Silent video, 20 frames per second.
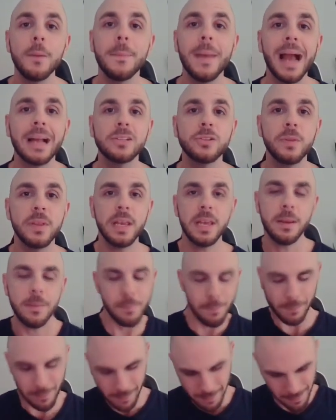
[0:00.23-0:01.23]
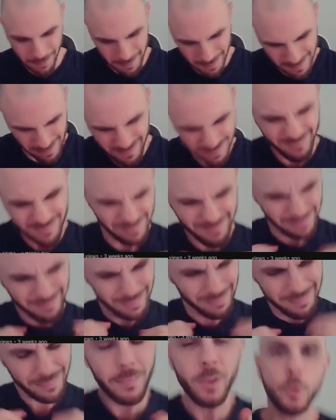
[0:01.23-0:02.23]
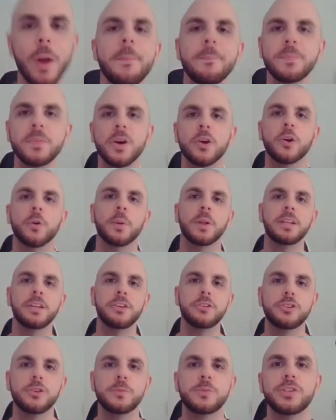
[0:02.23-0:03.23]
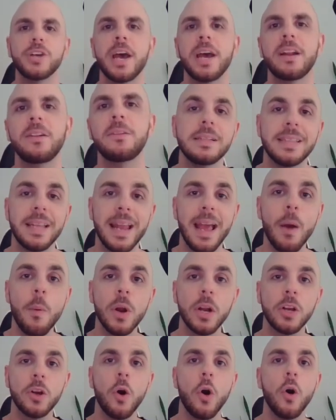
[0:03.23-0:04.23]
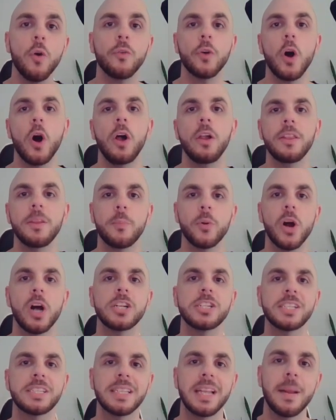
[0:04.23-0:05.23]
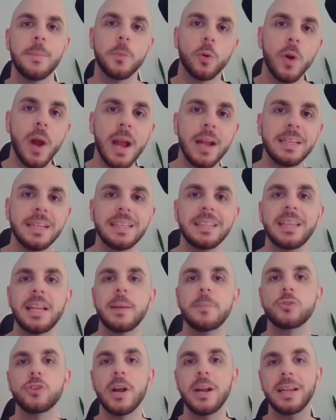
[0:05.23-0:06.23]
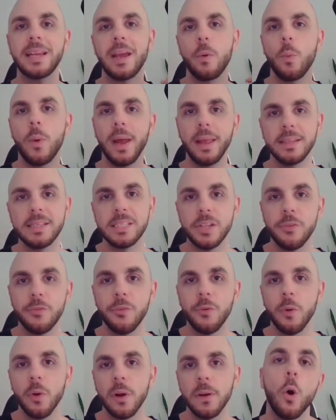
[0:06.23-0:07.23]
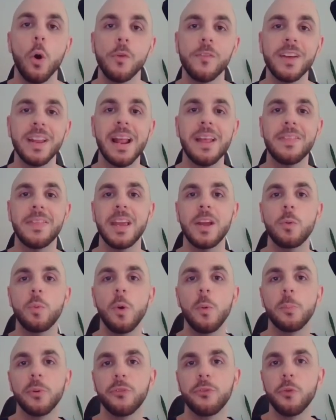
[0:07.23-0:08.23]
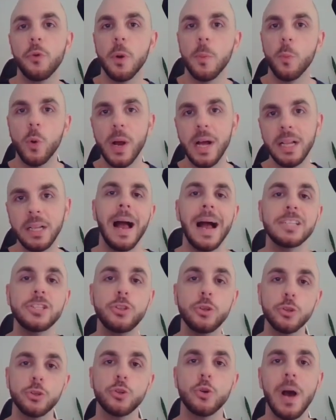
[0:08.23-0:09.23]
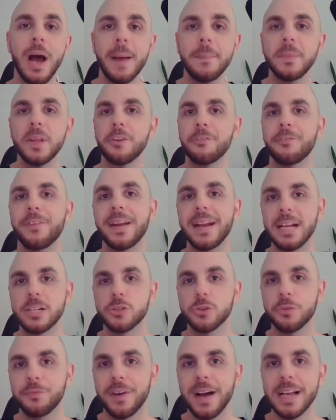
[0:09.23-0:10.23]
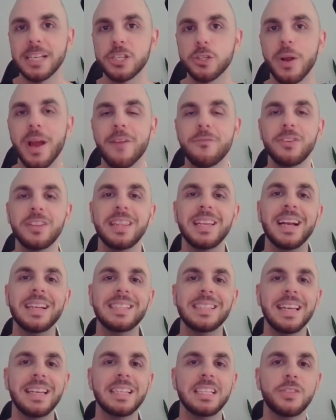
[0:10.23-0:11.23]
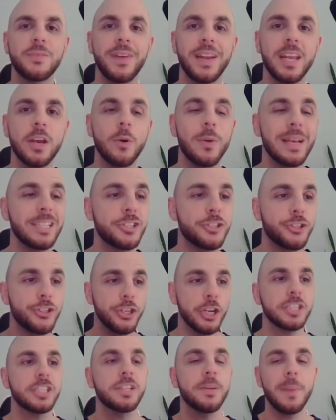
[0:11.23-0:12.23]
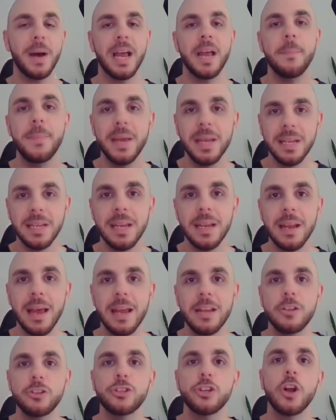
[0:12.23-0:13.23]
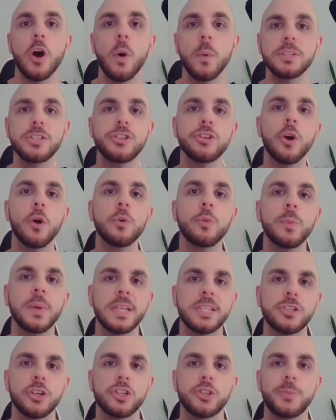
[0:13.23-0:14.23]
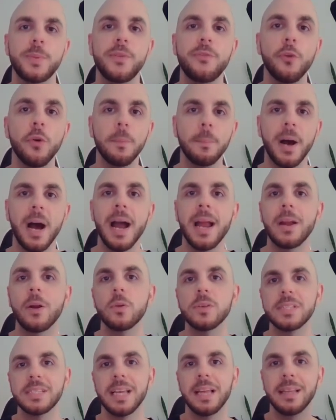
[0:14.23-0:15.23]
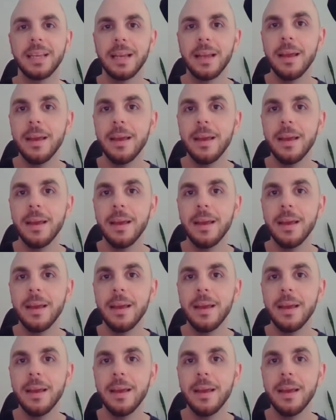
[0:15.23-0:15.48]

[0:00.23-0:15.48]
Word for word: back to the Crypto Gorilla YouTube channel. Today I wanna go over all the projects that I'm grinding, that I'm trying to get whitelisted for, or that I think will perform well. As usual, I'm not a financial advisor. Everything I say in this video is just my opinion, and you should always do your own research before buying or selling